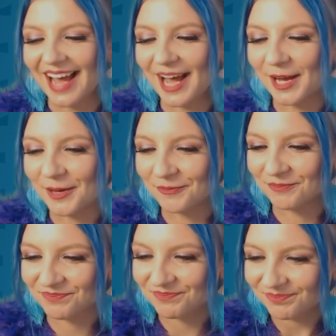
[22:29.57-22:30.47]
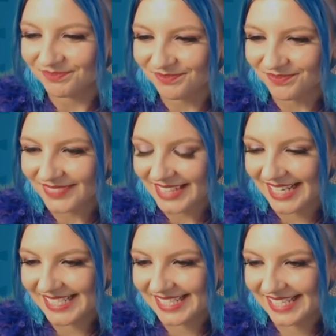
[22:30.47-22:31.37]

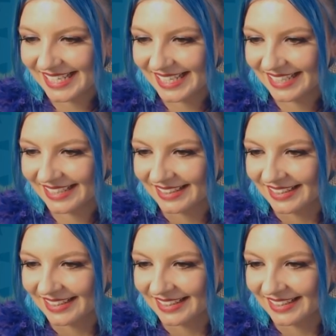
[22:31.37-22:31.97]
I see